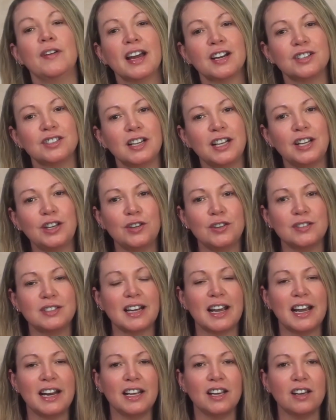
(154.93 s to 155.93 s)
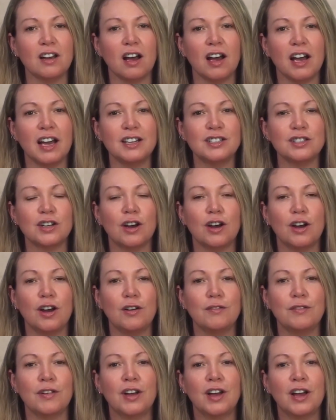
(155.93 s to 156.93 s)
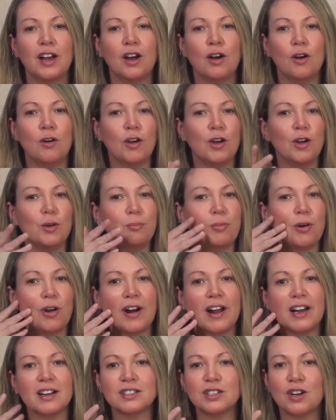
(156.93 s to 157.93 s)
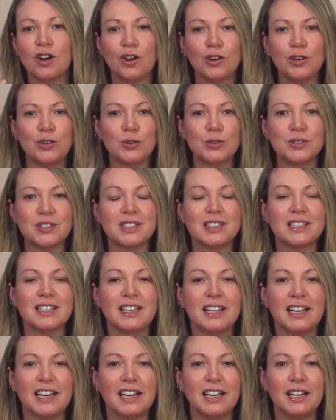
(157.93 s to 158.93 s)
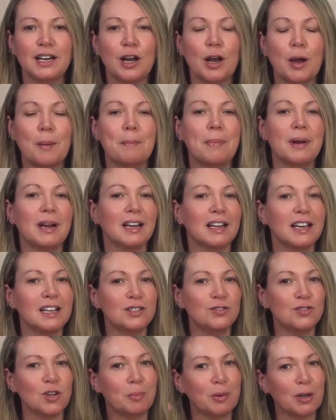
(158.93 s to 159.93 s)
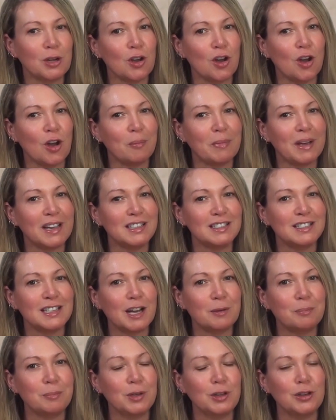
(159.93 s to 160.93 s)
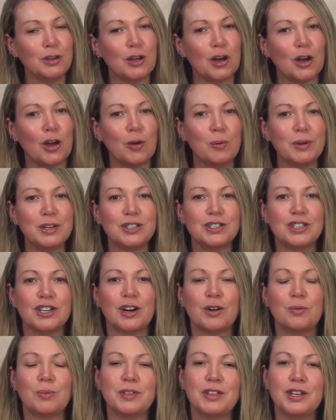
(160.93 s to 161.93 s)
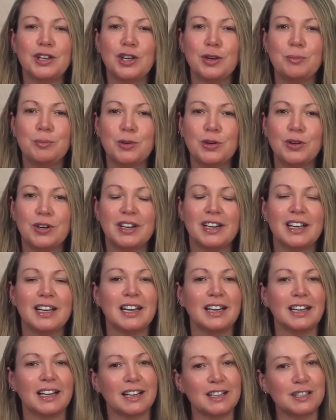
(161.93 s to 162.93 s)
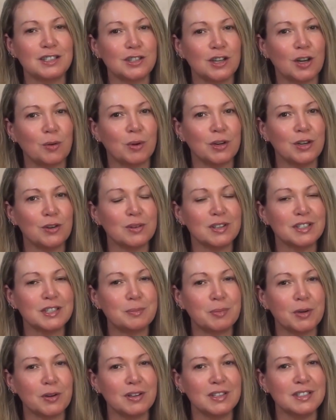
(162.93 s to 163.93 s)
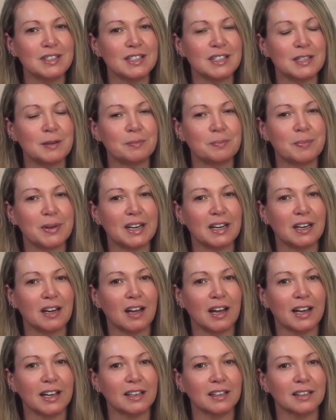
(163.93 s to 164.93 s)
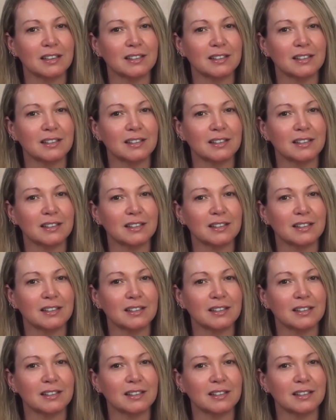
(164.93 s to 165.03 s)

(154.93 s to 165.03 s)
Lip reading: actually used any kind of oil product on your skin, please drop a comment down below and share it with the community and let us know what your experiences have been like.